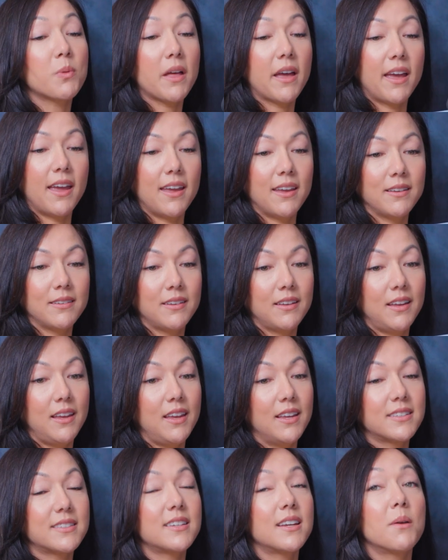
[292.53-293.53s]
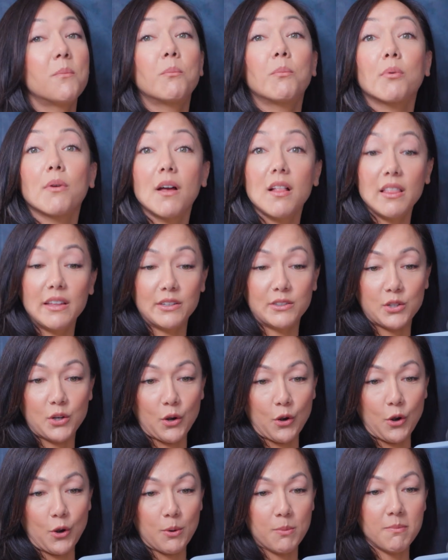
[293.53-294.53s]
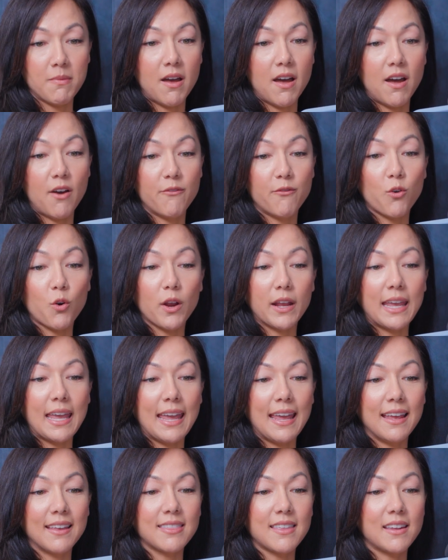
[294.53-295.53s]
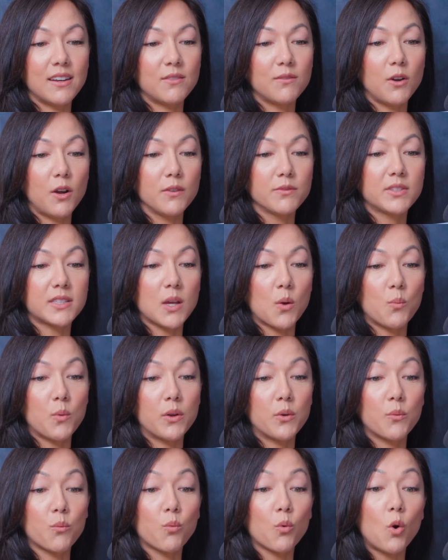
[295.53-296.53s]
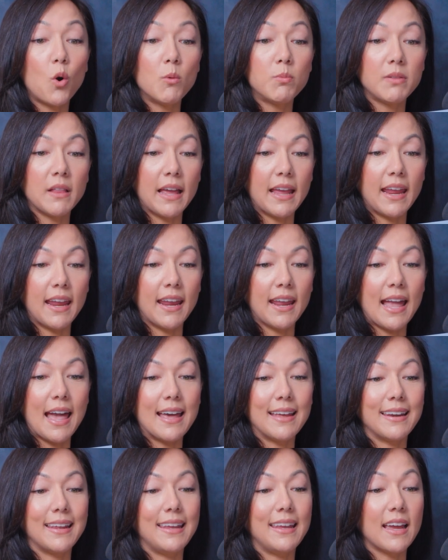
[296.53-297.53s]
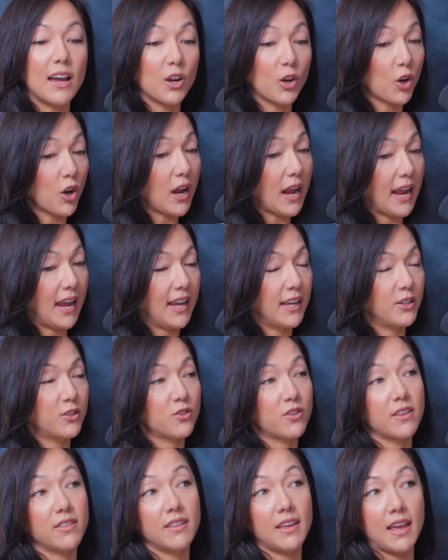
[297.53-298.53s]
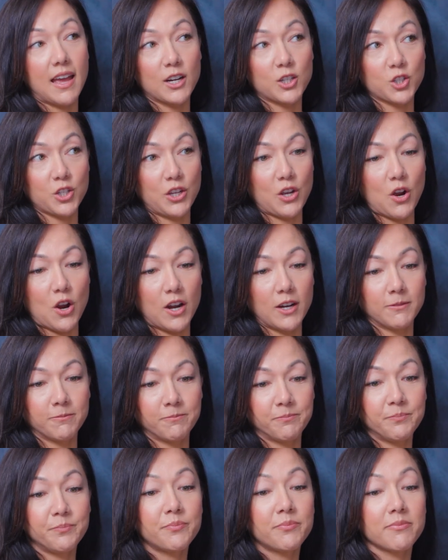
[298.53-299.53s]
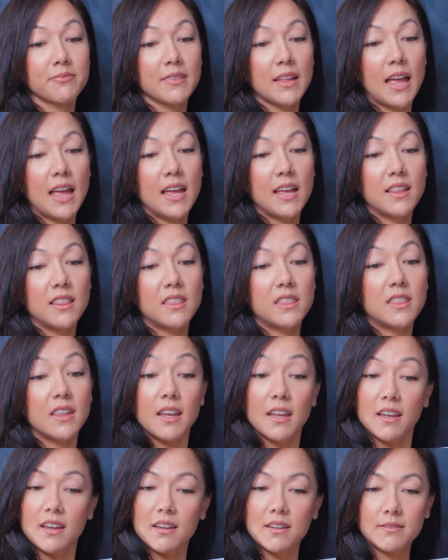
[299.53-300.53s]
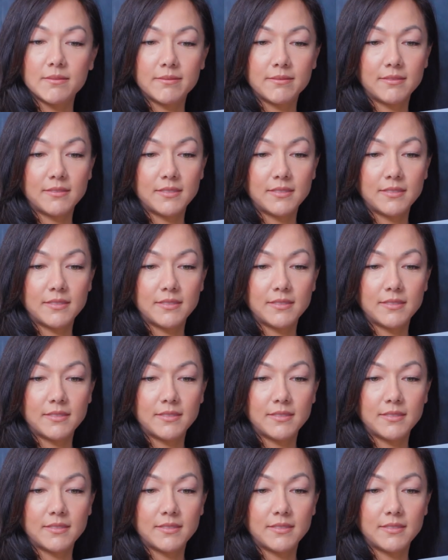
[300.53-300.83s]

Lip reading: play is an umbrella term for a kink that involves someone role-playing at a younger age than they actually are. Think